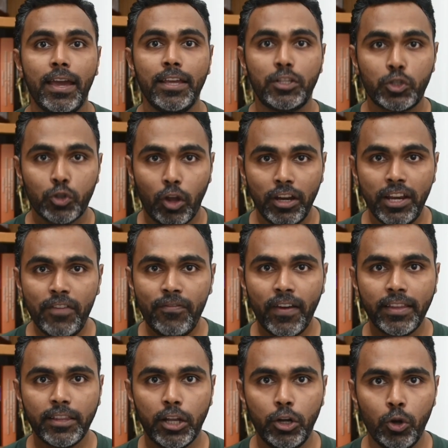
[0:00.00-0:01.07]
It
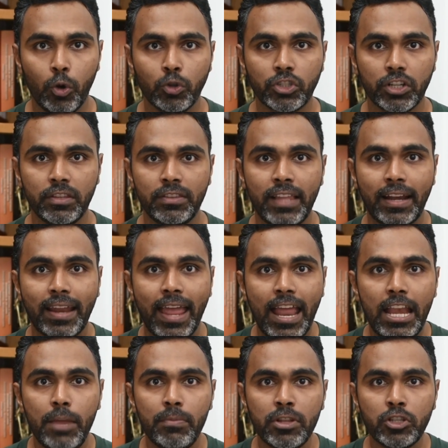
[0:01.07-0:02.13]
solidified the notion that
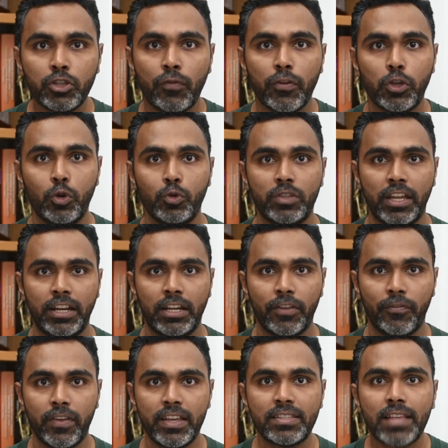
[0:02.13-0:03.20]
elements of a user
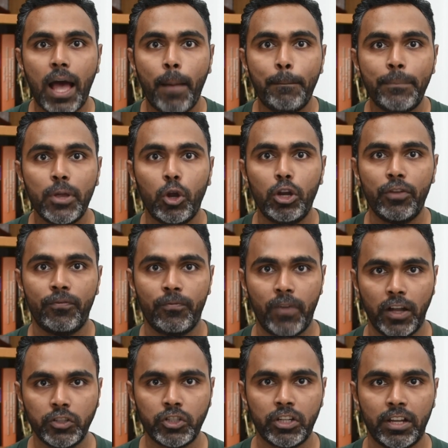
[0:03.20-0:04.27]
interface are purely
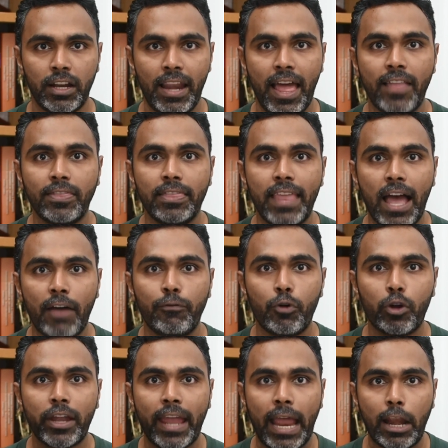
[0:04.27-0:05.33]
functional and
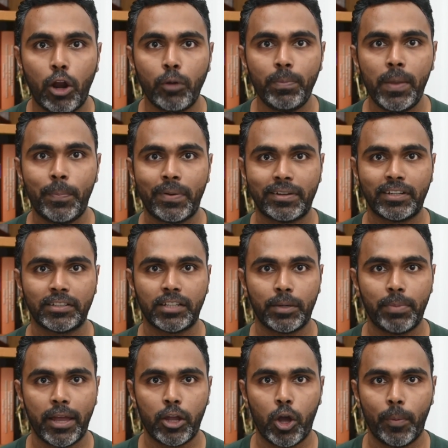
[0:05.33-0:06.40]
therefore cannot be protected
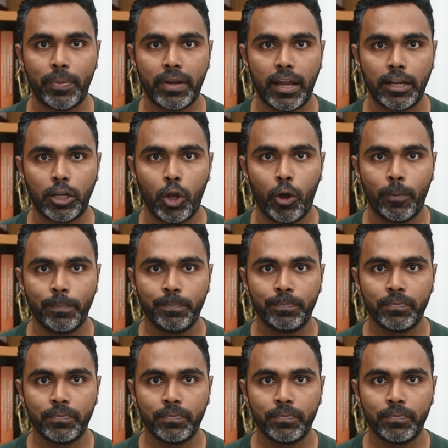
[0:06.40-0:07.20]
by copyright law.